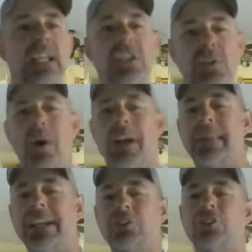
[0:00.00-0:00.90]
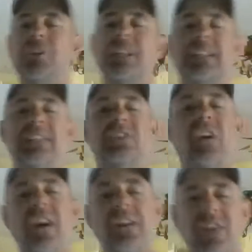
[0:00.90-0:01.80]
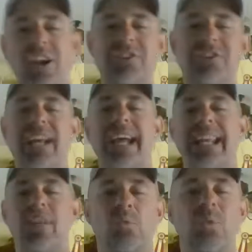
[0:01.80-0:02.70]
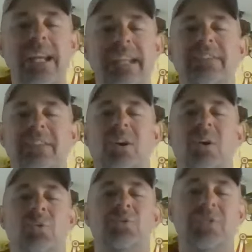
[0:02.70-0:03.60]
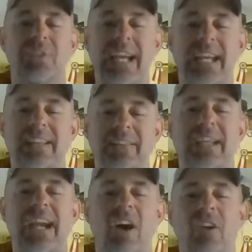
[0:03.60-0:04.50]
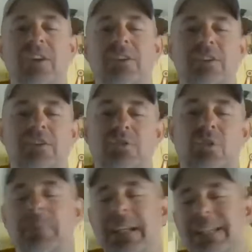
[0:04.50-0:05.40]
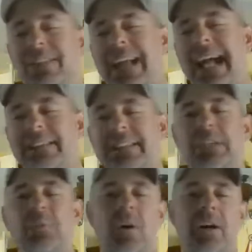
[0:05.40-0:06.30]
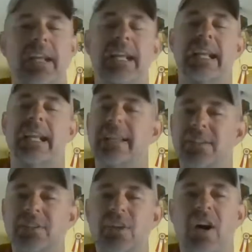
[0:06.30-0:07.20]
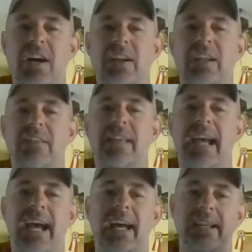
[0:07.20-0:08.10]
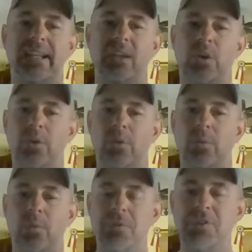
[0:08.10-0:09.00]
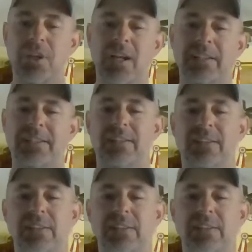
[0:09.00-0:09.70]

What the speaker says: You want to make sure that these dogs are set and ready to go so that they are under control, because the last thing you want is a dog that ruins your hunt,